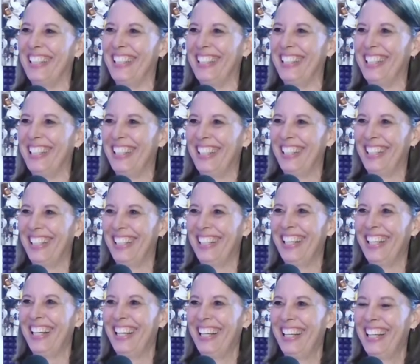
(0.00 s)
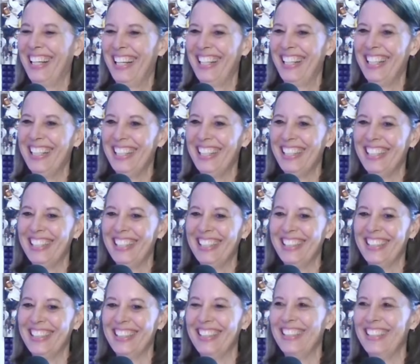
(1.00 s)

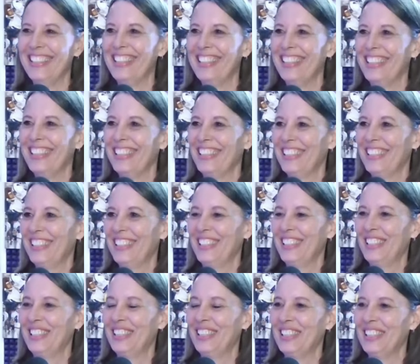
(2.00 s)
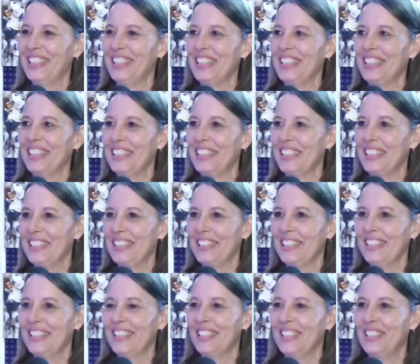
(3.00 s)

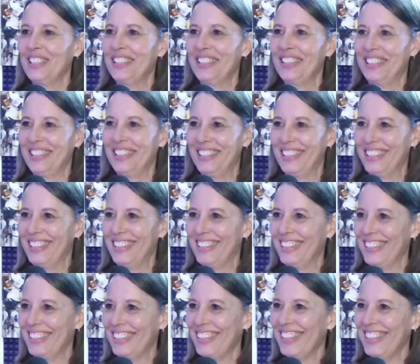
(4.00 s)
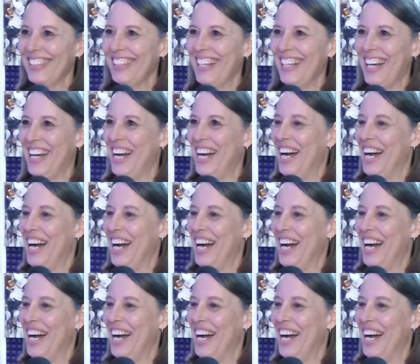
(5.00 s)
The person shown says nothing.